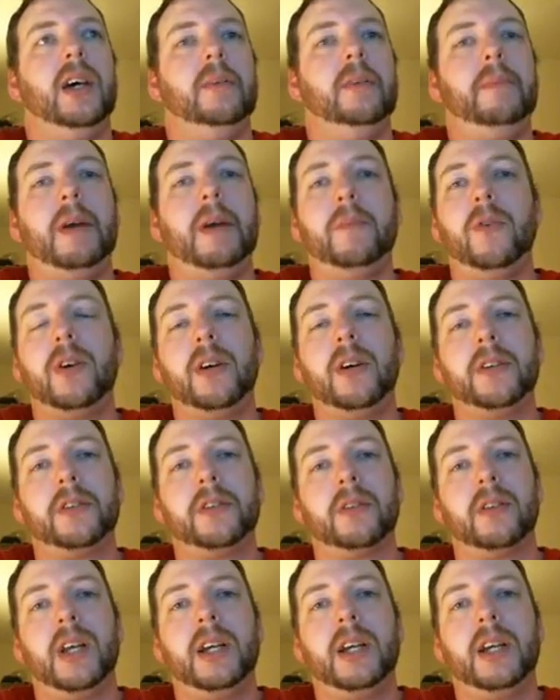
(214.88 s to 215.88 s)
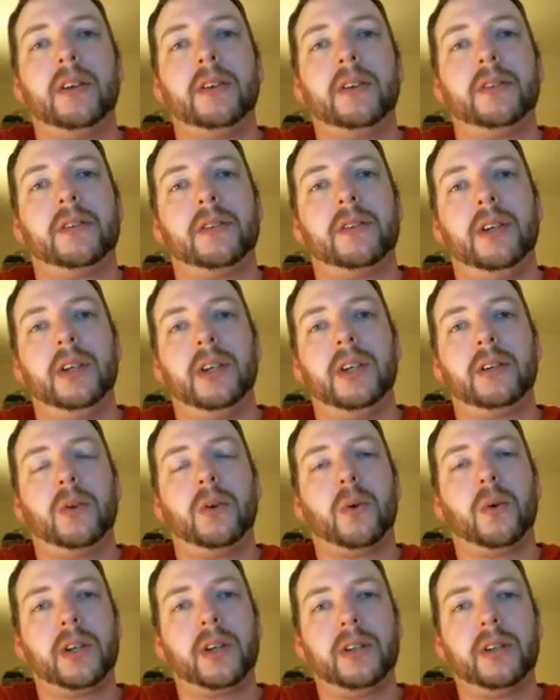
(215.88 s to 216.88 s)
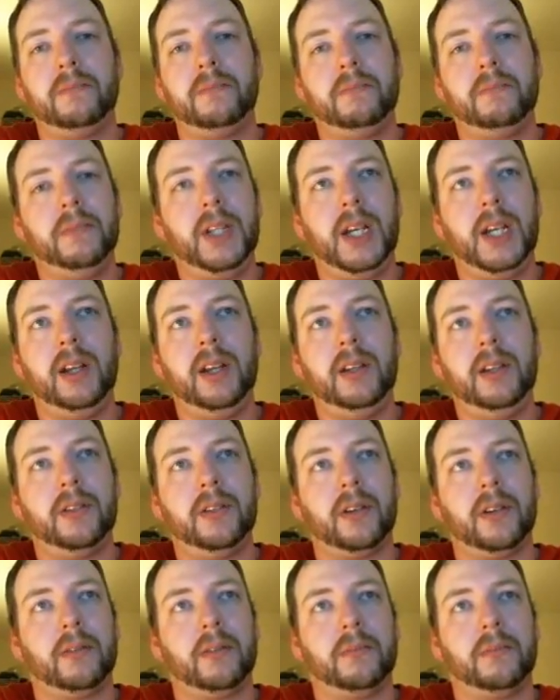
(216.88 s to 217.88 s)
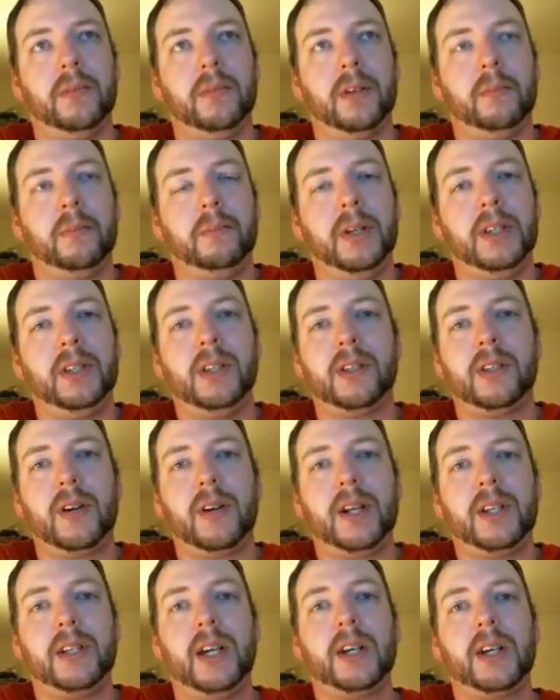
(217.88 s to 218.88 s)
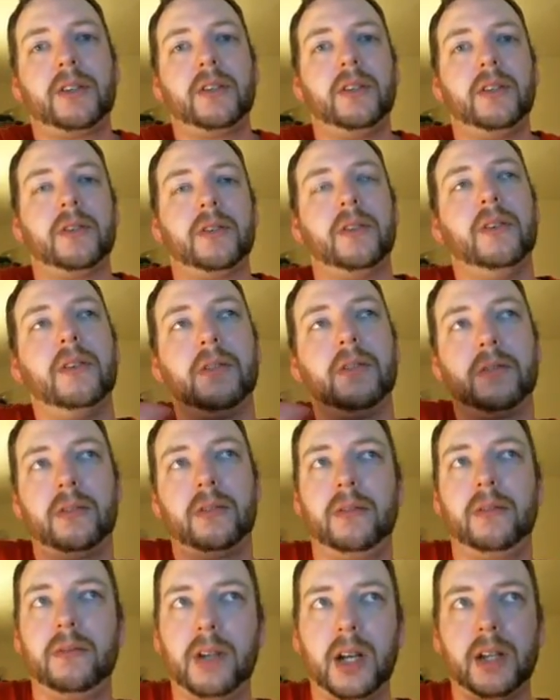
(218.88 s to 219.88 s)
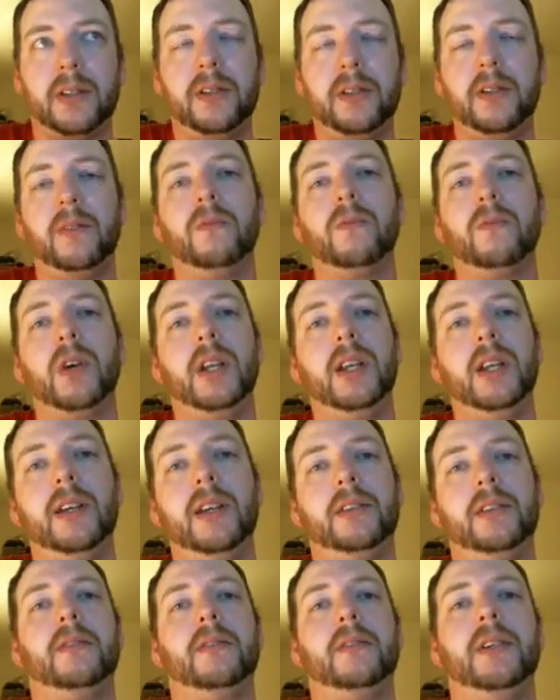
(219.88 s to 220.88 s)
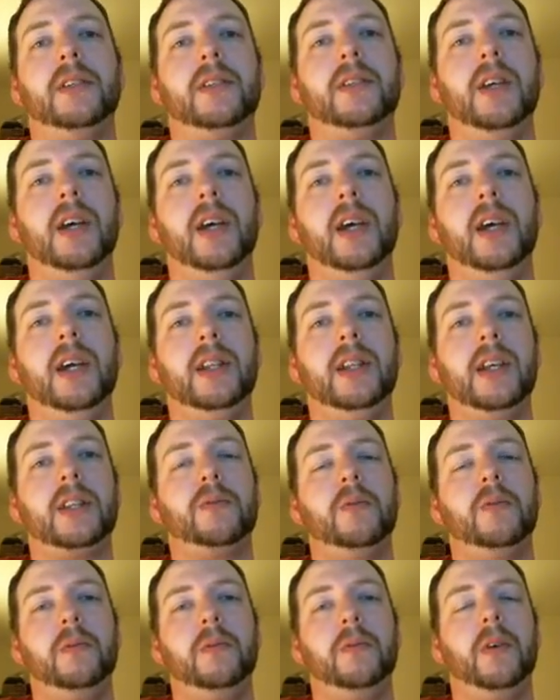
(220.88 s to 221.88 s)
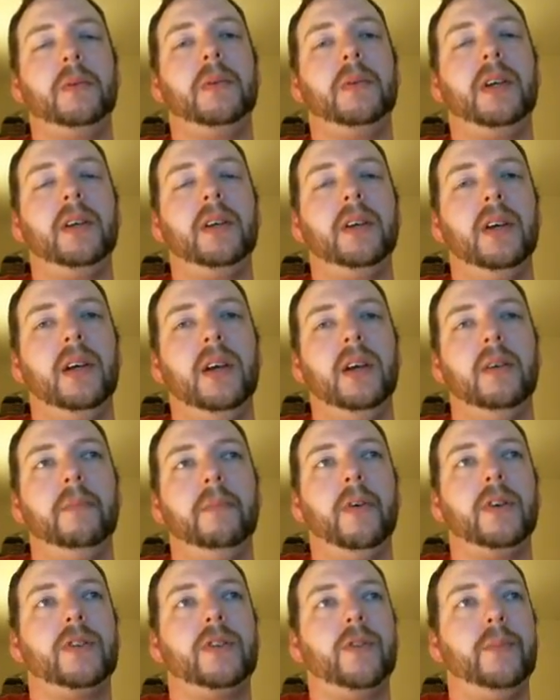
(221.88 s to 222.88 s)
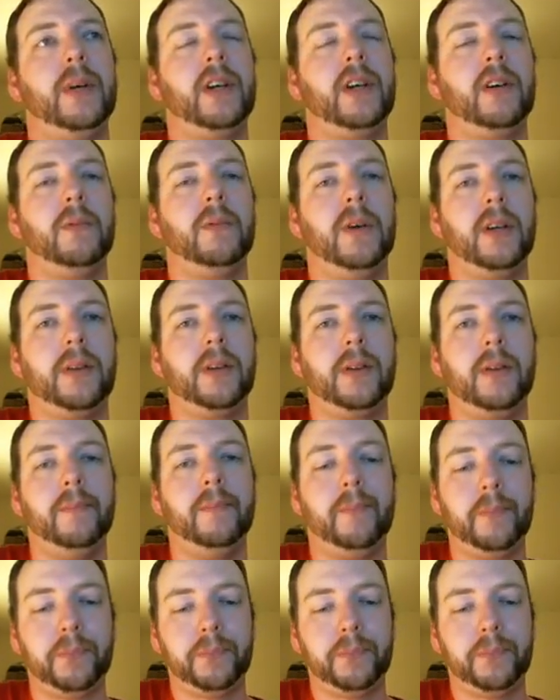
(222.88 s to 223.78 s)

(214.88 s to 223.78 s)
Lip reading: Memoirs or letters, court deeds or business transactions all constitute written histories, and that's what we might be most familiar with.